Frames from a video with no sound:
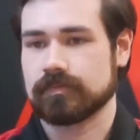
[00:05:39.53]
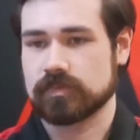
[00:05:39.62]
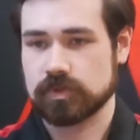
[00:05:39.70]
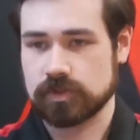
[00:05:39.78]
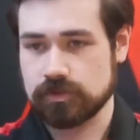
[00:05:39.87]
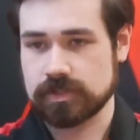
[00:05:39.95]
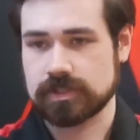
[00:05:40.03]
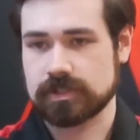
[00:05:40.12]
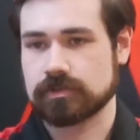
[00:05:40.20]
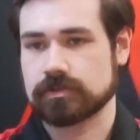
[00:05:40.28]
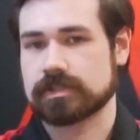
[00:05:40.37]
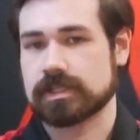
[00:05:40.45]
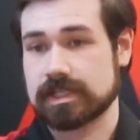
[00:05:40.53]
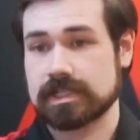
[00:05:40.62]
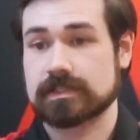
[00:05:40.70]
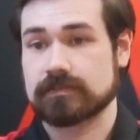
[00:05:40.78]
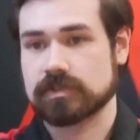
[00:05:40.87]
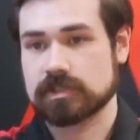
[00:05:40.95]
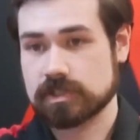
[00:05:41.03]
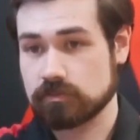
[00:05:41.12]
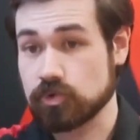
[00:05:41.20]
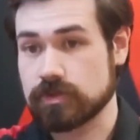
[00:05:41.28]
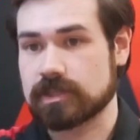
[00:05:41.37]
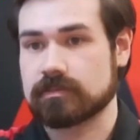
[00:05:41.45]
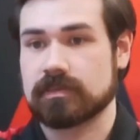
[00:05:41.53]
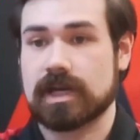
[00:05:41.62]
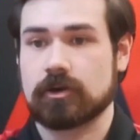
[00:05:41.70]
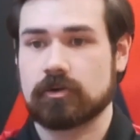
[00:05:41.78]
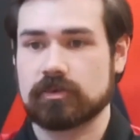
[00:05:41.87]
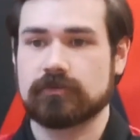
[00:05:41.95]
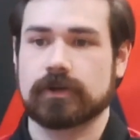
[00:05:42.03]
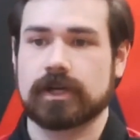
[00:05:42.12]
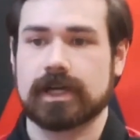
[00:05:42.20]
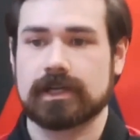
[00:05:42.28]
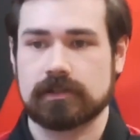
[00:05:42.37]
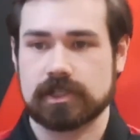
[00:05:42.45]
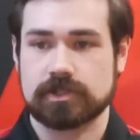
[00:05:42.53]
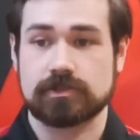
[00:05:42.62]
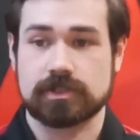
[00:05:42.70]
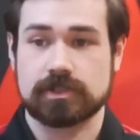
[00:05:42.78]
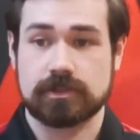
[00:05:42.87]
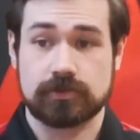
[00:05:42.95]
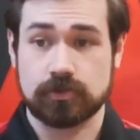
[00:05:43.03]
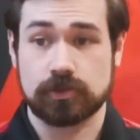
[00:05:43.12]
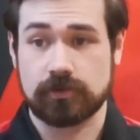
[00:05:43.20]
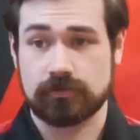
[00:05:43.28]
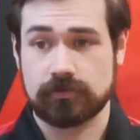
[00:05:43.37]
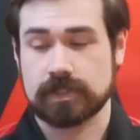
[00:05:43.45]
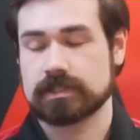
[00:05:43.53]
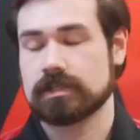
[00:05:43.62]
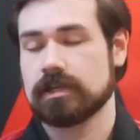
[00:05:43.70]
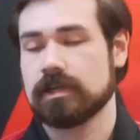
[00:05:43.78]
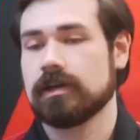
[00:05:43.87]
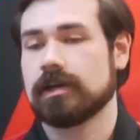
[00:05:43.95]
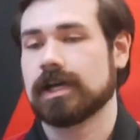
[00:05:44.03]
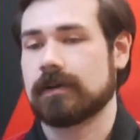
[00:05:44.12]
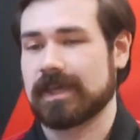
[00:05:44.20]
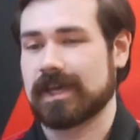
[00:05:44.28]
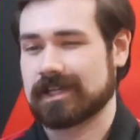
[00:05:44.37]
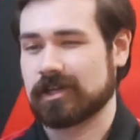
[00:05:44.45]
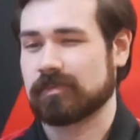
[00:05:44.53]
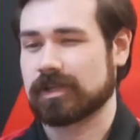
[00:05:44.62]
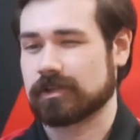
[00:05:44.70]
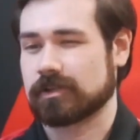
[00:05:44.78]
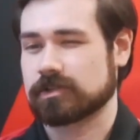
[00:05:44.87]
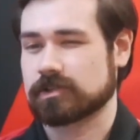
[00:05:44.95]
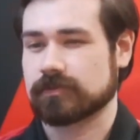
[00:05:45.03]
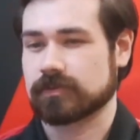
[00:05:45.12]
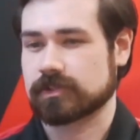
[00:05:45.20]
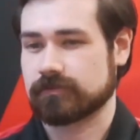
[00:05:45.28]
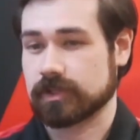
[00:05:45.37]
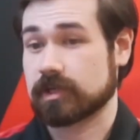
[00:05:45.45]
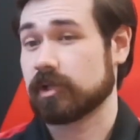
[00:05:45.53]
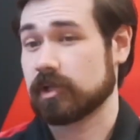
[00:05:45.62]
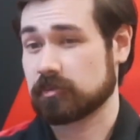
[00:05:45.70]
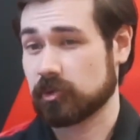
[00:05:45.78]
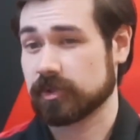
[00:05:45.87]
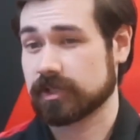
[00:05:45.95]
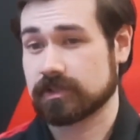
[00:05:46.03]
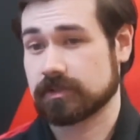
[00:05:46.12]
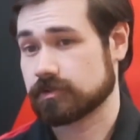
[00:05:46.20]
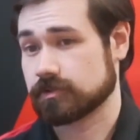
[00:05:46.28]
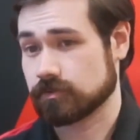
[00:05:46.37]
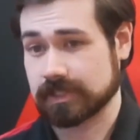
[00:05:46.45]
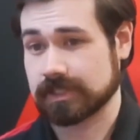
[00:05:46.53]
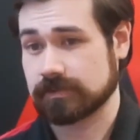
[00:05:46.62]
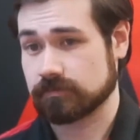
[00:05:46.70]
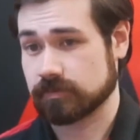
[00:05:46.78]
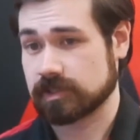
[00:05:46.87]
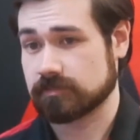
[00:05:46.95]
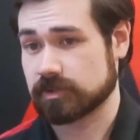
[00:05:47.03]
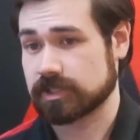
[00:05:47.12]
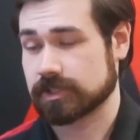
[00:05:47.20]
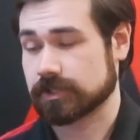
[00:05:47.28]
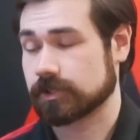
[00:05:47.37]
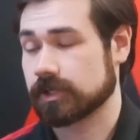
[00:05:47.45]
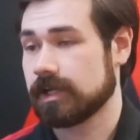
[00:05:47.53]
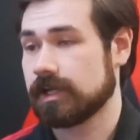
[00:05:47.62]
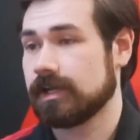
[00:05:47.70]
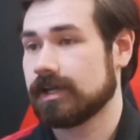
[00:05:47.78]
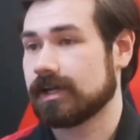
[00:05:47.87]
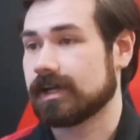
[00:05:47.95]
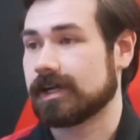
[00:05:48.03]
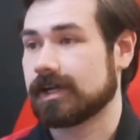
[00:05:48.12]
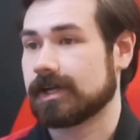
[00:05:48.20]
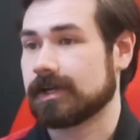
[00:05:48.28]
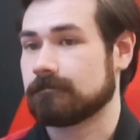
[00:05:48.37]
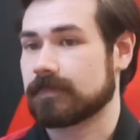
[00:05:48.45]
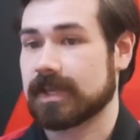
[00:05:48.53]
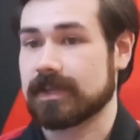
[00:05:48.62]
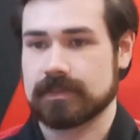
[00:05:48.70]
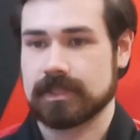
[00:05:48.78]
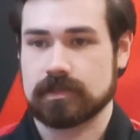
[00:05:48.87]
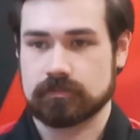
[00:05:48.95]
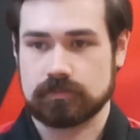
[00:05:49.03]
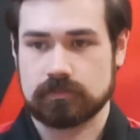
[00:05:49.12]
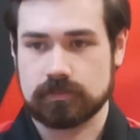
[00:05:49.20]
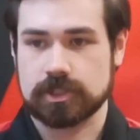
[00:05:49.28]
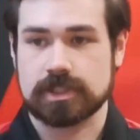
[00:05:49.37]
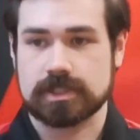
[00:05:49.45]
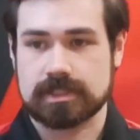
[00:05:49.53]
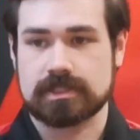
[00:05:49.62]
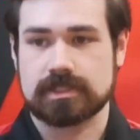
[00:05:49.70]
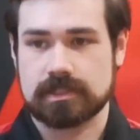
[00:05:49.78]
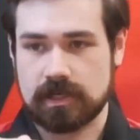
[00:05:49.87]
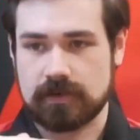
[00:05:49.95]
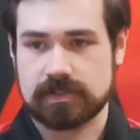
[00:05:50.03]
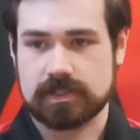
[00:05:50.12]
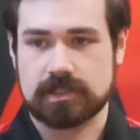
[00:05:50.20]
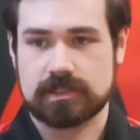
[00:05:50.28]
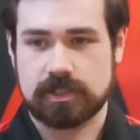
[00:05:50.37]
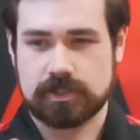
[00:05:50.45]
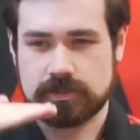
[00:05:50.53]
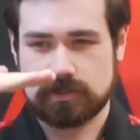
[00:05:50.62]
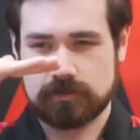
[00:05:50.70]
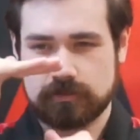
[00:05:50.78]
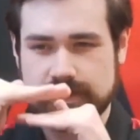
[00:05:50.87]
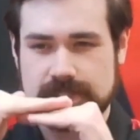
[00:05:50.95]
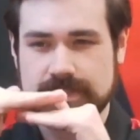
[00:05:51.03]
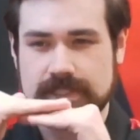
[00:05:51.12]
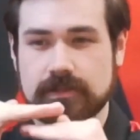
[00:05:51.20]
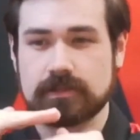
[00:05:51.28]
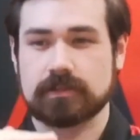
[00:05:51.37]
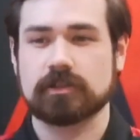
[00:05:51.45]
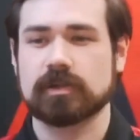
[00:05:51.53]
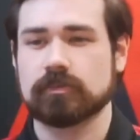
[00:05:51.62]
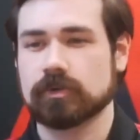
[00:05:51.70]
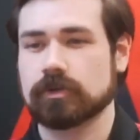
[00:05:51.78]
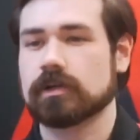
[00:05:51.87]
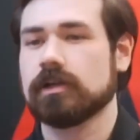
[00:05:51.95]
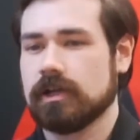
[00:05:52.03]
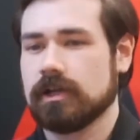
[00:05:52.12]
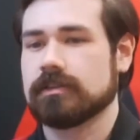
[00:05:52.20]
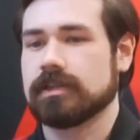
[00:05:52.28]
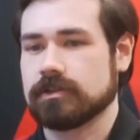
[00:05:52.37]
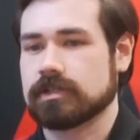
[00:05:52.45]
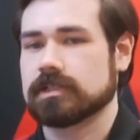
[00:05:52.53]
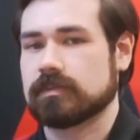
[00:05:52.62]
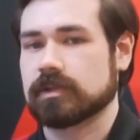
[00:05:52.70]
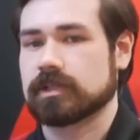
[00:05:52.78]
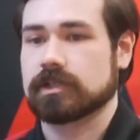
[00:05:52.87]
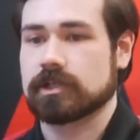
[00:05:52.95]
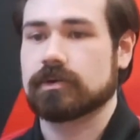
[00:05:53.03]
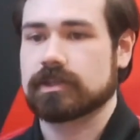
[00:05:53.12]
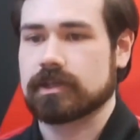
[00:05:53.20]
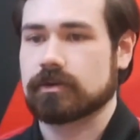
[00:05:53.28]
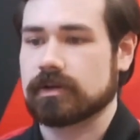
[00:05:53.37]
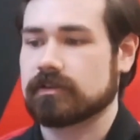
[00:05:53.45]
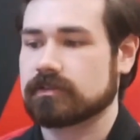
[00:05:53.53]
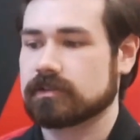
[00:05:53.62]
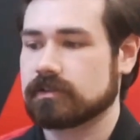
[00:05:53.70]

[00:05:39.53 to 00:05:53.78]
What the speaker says: using those adhesives, smoothing them out beforehand, I'll actually use another tool over it. That can help get a good surface for polypropylene. Those are really, really particular. And then adjusting the Z offset to make sure that you're pressing it down a little bit more than you can typically go without a raft.